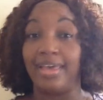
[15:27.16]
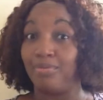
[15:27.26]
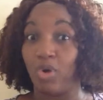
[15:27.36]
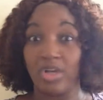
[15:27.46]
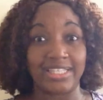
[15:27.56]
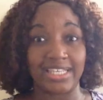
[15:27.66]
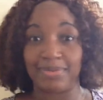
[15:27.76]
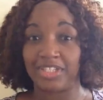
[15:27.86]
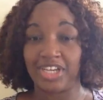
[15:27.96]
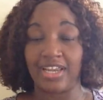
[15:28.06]
most
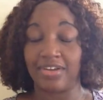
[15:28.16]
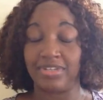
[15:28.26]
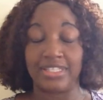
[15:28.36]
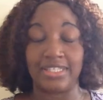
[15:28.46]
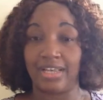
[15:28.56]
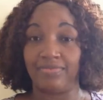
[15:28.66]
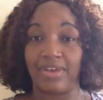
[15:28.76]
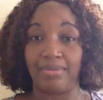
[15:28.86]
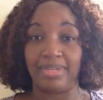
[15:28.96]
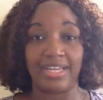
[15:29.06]
especially a Christian
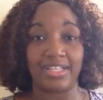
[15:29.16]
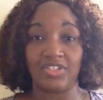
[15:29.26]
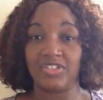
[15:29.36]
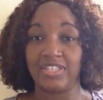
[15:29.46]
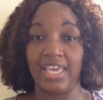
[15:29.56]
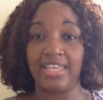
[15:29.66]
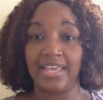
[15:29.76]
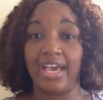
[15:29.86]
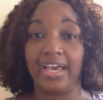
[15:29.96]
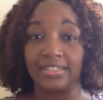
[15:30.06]
family, not to say
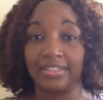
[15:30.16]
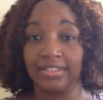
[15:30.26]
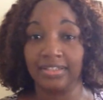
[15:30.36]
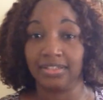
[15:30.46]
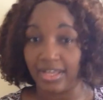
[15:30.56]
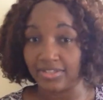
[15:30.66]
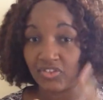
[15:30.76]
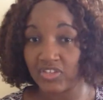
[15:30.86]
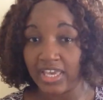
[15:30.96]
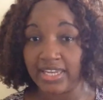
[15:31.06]
that, not to
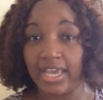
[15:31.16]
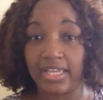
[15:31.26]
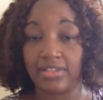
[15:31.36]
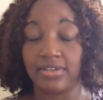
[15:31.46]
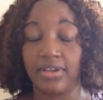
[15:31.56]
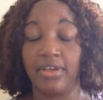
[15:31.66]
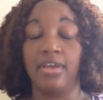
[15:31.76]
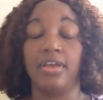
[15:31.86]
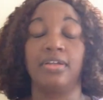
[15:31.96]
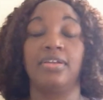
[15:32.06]
say that,
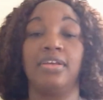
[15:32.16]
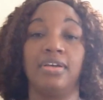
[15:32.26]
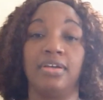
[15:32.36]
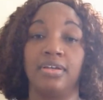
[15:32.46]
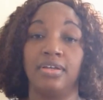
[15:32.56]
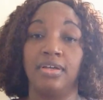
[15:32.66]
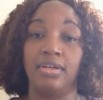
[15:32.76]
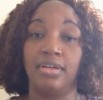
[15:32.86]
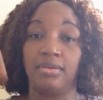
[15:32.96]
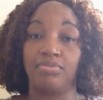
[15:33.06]
the
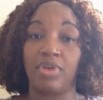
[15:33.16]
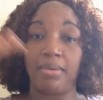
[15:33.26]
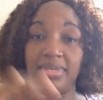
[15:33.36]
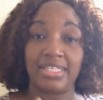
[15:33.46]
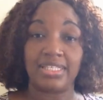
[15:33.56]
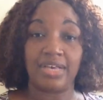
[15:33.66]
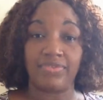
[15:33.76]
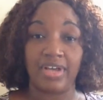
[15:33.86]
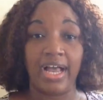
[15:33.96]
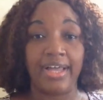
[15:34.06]
promises of
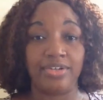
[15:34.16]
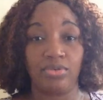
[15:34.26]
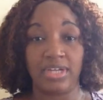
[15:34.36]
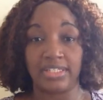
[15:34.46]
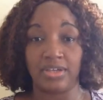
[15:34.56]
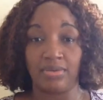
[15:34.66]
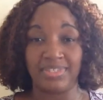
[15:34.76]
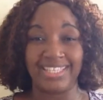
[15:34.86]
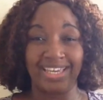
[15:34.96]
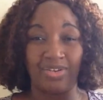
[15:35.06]
God do not
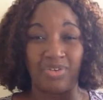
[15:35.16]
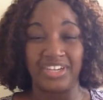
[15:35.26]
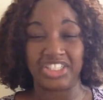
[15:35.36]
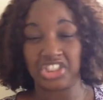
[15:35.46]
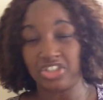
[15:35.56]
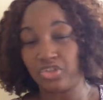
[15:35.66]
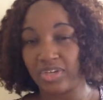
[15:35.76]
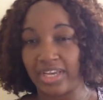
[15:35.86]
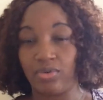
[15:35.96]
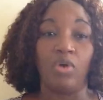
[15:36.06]
obtain over
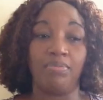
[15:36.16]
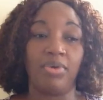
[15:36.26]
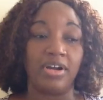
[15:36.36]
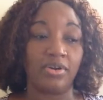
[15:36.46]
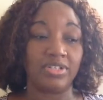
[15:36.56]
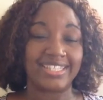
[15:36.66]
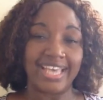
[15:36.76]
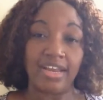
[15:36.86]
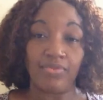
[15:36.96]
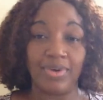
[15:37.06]
children who are born
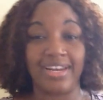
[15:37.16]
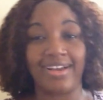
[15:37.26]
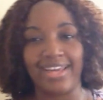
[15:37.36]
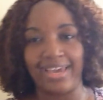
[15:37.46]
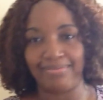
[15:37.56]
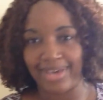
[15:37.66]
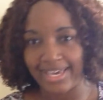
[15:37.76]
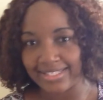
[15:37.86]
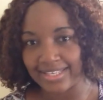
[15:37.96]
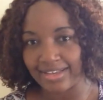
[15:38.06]
outside of wedlock. Like
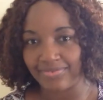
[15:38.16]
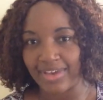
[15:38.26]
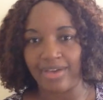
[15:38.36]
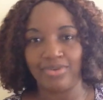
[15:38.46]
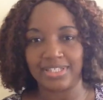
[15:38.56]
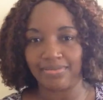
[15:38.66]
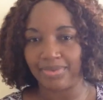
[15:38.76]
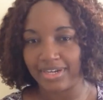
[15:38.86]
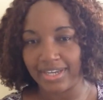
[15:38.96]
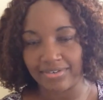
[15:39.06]
myself, I wasn't
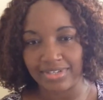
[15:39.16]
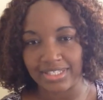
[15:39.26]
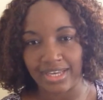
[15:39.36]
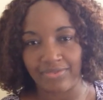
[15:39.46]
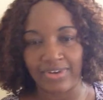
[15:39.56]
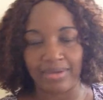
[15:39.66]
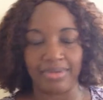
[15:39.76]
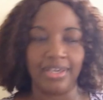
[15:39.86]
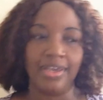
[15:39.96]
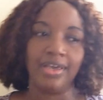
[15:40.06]
born in a Christian
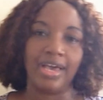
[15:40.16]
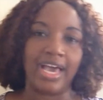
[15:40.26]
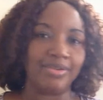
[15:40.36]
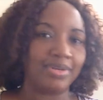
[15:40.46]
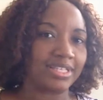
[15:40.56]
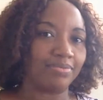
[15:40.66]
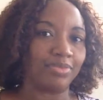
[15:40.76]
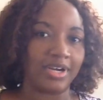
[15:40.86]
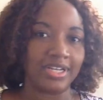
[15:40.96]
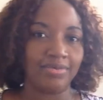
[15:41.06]
family. I wasn't
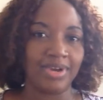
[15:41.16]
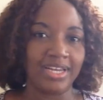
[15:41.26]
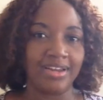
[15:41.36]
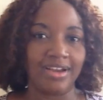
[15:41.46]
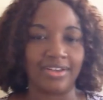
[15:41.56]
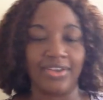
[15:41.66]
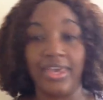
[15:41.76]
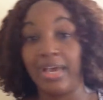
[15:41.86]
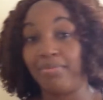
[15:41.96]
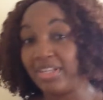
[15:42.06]
born in wedlock.
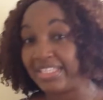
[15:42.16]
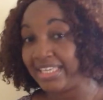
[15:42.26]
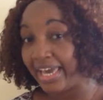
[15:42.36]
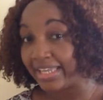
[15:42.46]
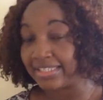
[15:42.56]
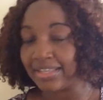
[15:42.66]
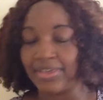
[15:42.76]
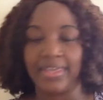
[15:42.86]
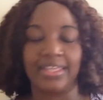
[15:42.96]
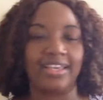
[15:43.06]
But yet,
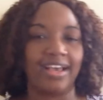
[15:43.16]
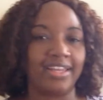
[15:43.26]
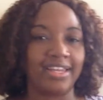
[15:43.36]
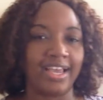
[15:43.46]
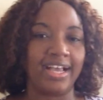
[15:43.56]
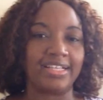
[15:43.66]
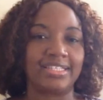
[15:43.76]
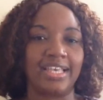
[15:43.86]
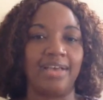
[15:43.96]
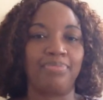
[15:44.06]
God
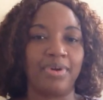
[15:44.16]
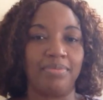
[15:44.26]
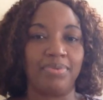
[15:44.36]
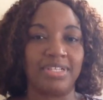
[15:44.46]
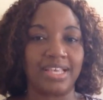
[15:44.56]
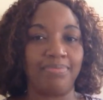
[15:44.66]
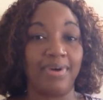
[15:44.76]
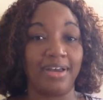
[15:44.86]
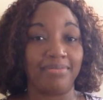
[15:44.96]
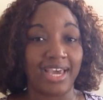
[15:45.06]
has a purpose
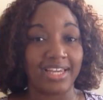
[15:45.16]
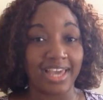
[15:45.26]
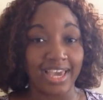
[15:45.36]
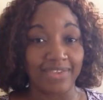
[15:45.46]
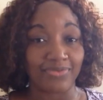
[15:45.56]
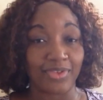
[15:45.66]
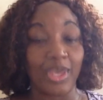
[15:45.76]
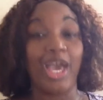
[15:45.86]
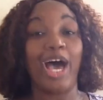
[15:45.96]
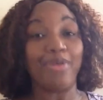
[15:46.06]
upon my life.
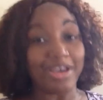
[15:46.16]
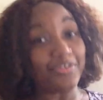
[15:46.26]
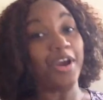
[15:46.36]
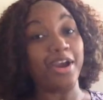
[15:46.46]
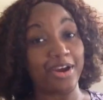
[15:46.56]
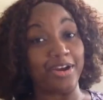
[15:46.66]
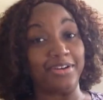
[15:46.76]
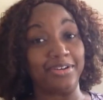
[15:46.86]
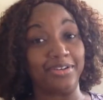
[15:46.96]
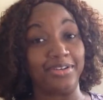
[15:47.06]

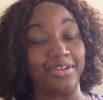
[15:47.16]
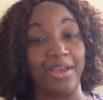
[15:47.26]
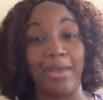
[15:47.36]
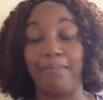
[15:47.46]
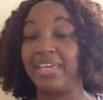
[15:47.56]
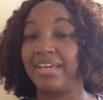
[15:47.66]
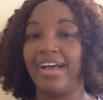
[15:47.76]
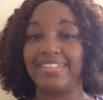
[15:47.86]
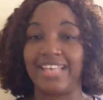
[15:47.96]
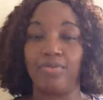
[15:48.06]
However,
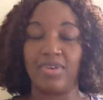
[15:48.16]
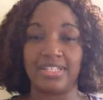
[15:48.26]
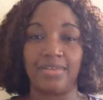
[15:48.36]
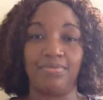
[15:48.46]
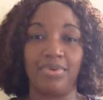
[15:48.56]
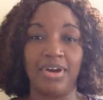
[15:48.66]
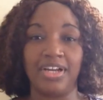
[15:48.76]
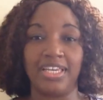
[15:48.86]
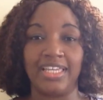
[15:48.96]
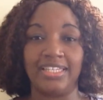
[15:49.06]
because I wasn't
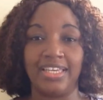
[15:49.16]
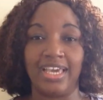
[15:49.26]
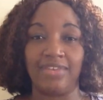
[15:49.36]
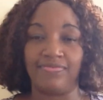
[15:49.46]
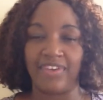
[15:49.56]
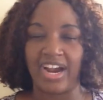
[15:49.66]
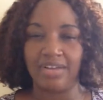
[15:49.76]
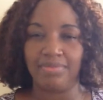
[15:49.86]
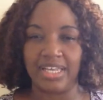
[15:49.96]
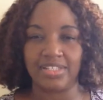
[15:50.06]
born in the
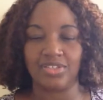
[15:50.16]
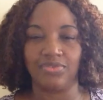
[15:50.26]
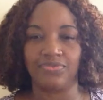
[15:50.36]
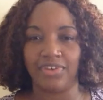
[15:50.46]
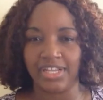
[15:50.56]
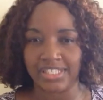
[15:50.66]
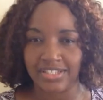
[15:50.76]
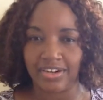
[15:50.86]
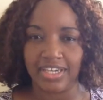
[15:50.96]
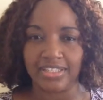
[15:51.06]
environment to
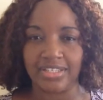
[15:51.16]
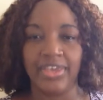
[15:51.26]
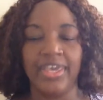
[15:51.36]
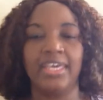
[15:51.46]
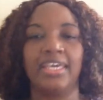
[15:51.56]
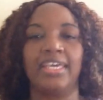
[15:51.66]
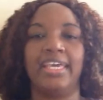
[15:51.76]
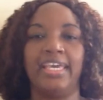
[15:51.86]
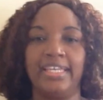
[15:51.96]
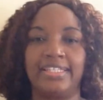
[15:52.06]
foster it,
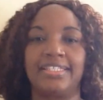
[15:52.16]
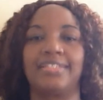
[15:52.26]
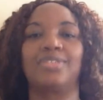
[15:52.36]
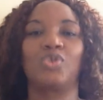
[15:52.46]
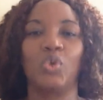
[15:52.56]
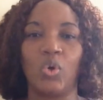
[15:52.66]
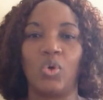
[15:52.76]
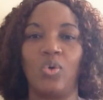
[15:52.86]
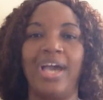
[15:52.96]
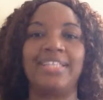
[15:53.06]
it took
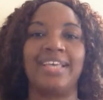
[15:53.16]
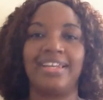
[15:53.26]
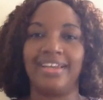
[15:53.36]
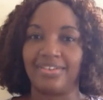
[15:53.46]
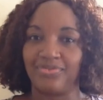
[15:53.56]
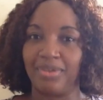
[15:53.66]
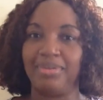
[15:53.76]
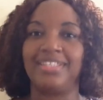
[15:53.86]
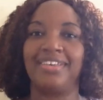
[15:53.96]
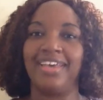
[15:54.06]
quite a lot for
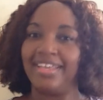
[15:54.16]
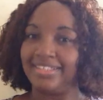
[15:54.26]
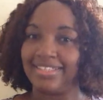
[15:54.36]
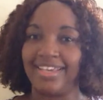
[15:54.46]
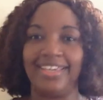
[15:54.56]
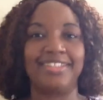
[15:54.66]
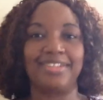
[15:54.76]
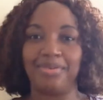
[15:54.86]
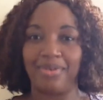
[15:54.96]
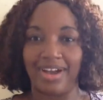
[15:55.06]
me to enter into
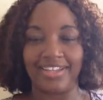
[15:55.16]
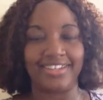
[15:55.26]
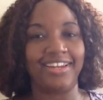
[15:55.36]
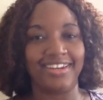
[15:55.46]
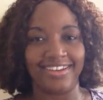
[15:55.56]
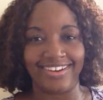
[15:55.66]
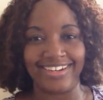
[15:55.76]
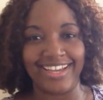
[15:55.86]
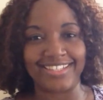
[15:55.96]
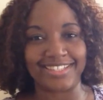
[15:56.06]
what the Lord
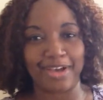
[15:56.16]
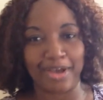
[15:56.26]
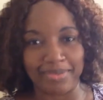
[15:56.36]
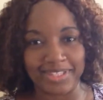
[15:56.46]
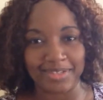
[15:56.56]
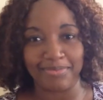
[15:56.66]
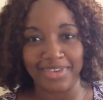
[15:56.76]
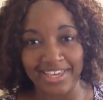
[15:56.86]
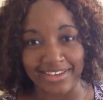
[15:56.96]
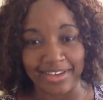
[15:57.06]
has called me to
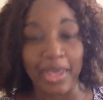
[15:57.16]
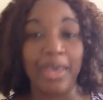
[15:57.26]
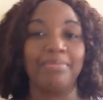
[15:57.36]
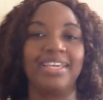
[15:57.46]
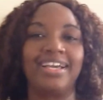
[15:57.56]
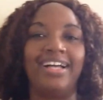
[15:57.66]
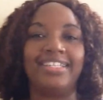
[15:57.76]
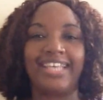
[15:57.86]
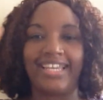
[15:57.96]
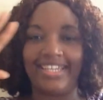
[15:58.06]
be
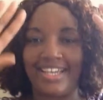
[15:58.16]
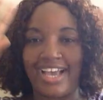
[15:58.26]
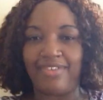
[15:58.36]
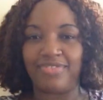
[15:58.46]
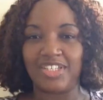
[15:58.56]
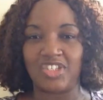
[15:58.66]
because I didn't have the